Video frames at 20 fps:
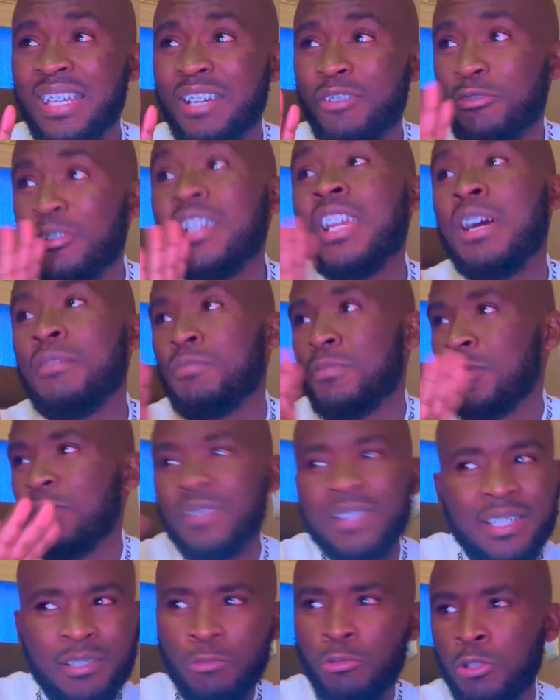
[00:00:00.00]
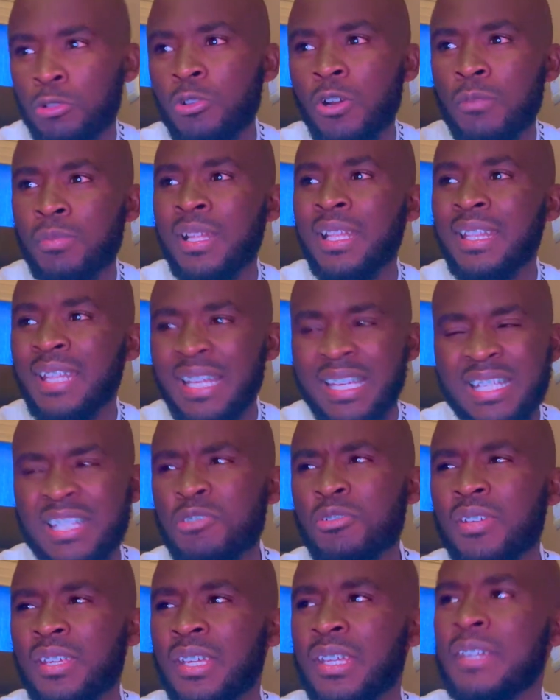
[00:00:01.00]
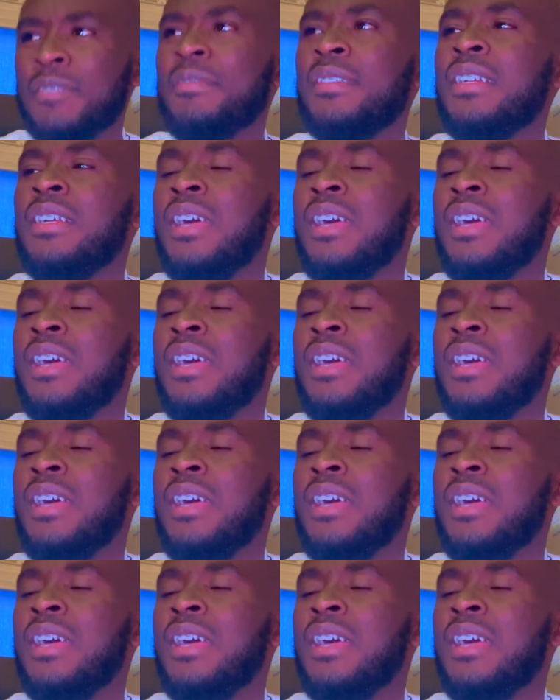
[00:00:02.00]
It's okay.